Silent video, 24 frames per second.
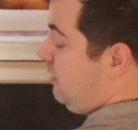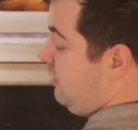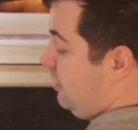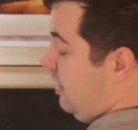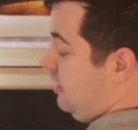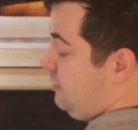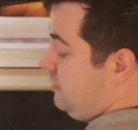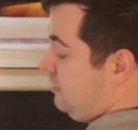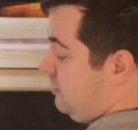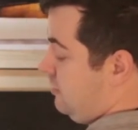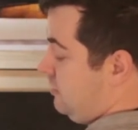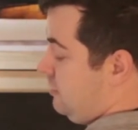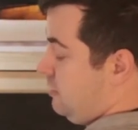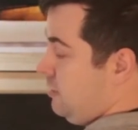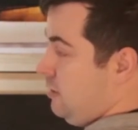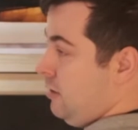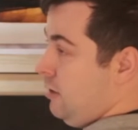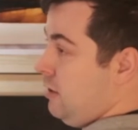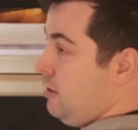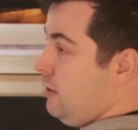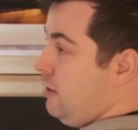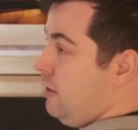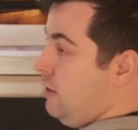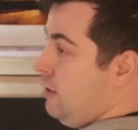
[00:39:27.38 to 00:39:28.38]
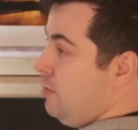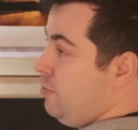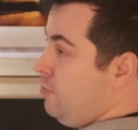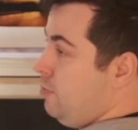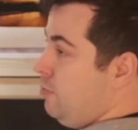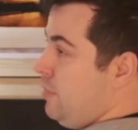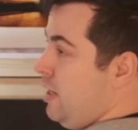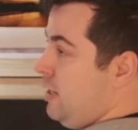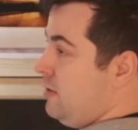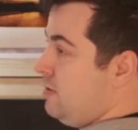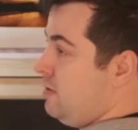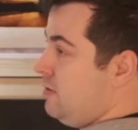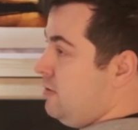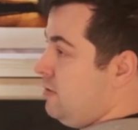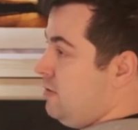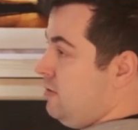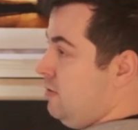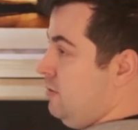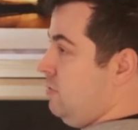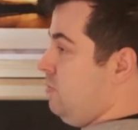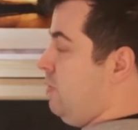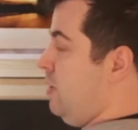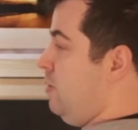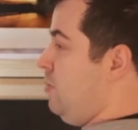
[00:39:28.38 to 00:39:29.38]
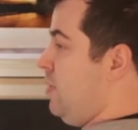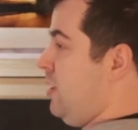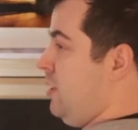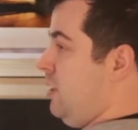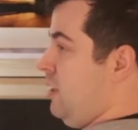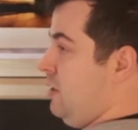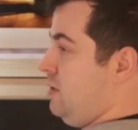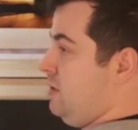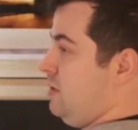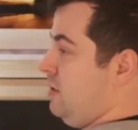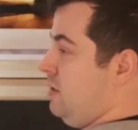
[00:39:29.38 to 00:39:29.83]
that's mixed 3 minutes